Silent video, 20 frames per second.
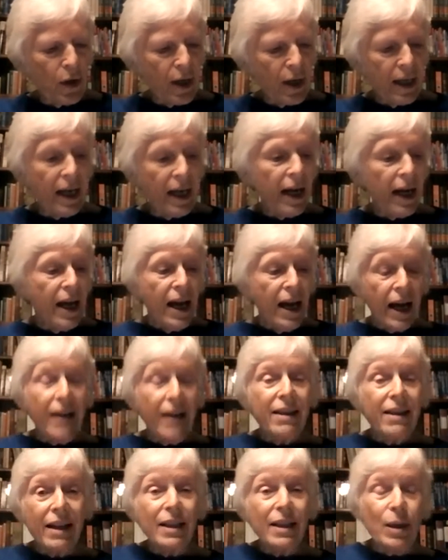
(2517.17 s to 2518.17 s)
And I
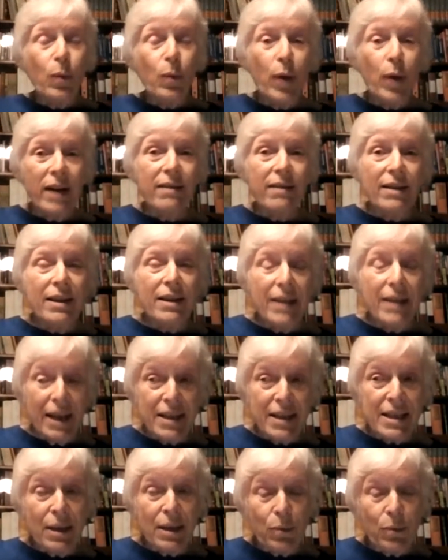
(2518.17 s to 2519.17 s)
think that one of the things
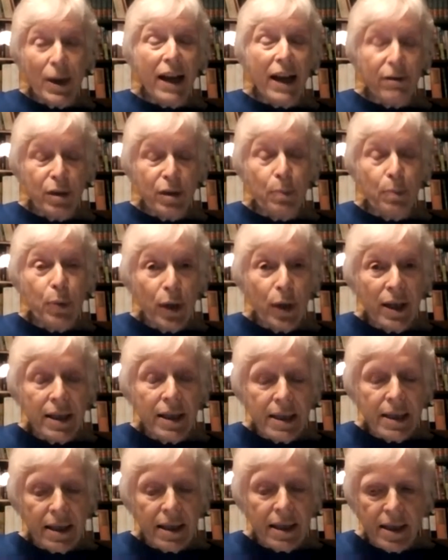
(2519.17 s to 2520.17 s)
that we have to put
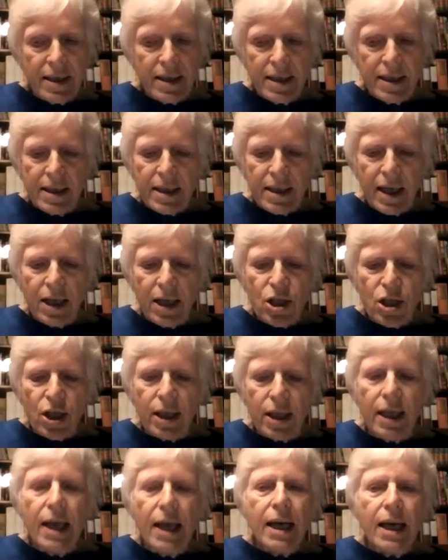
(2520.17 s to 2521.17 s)
into this discussion
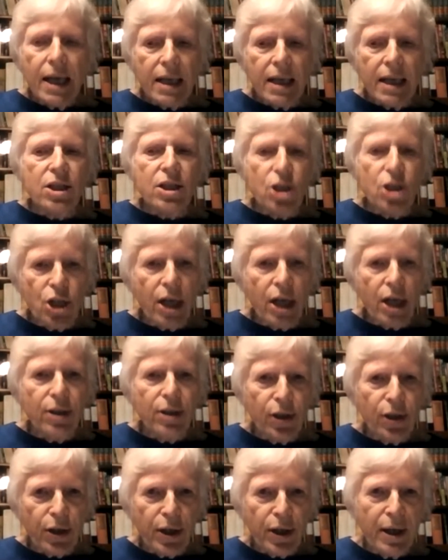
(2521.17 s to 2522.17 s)
is
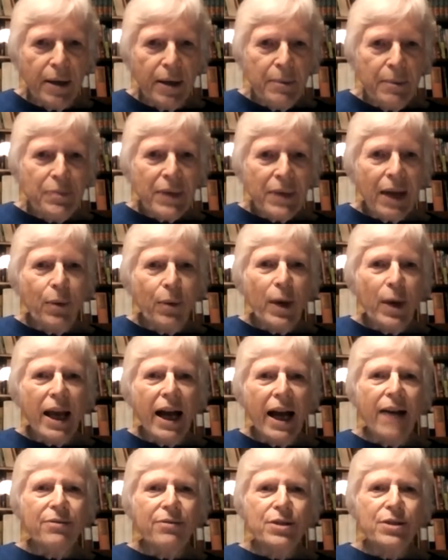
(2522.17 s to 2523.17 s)
gender. We
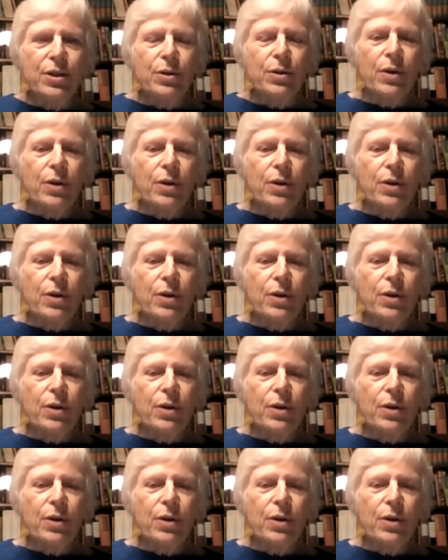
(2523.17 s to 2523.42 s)
have to